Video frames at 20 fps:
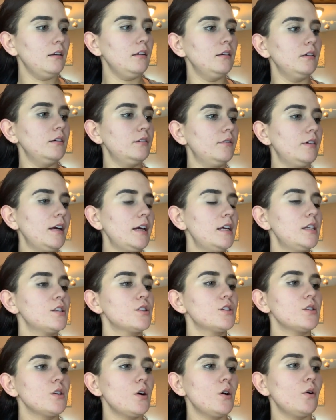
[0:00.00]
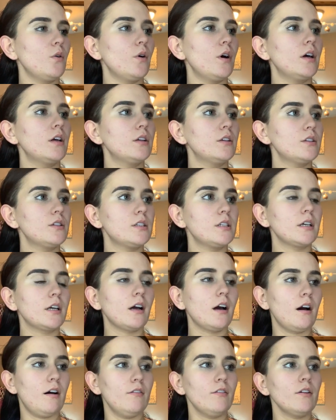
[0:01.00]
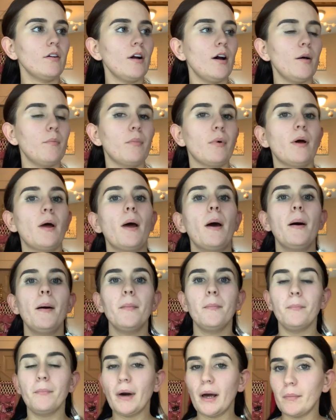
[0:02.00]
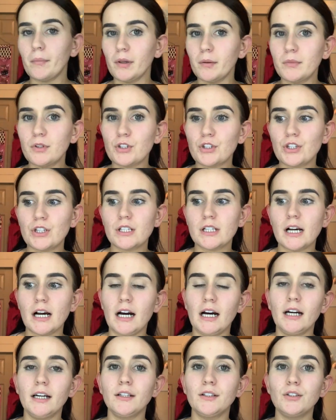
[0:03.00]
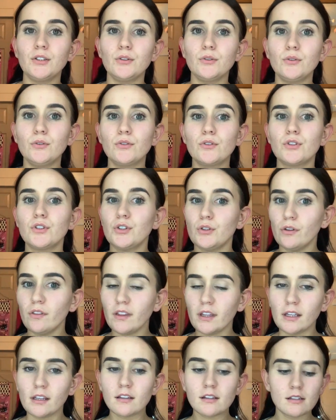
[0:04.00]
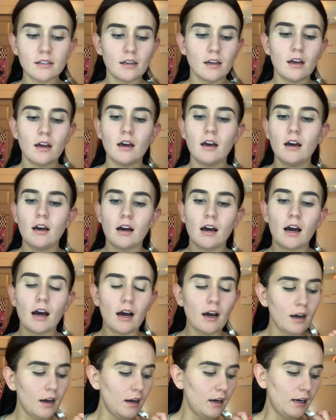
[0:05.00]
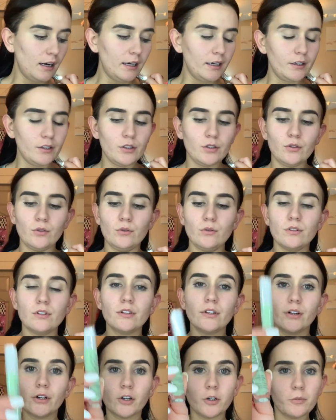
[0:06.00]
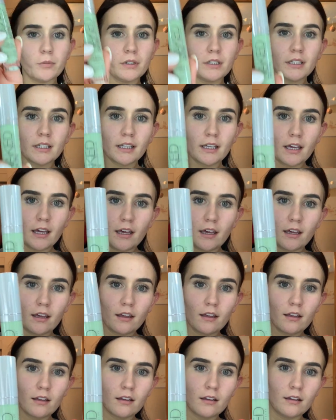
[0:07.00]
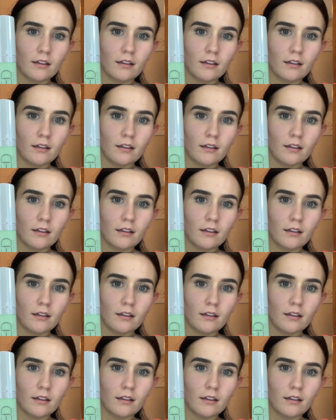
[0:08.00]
Alright, and so to cover up my blemishes, I use two things. I use the Urban Decay